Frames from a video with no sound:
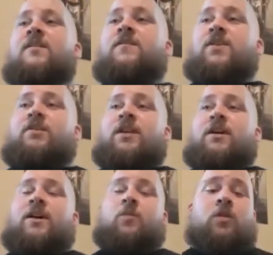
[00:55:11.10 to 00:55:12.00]
figuring out
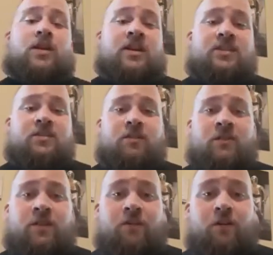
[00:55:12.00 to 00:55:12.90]
how to work against certain
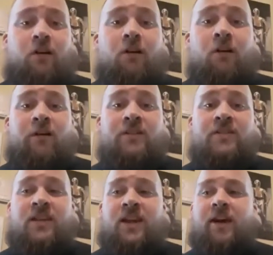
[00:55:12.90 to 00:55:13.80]
different cards
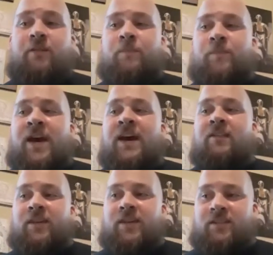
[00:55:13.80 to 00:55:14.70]
and how to
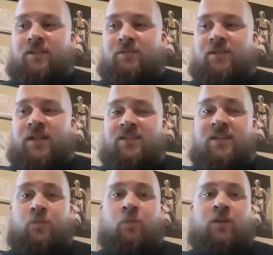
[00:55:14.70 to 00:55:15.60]
battle against those things
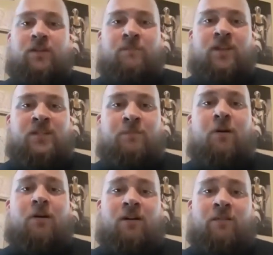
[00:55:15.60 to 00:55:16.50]
is what is
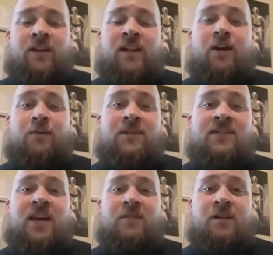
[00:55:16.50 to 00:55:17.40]
part of it, and how to
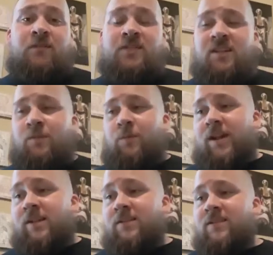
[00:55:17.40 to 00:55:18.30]
adapt to different
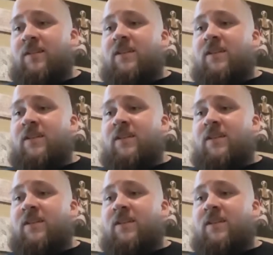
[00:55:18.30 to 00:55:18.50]
situations.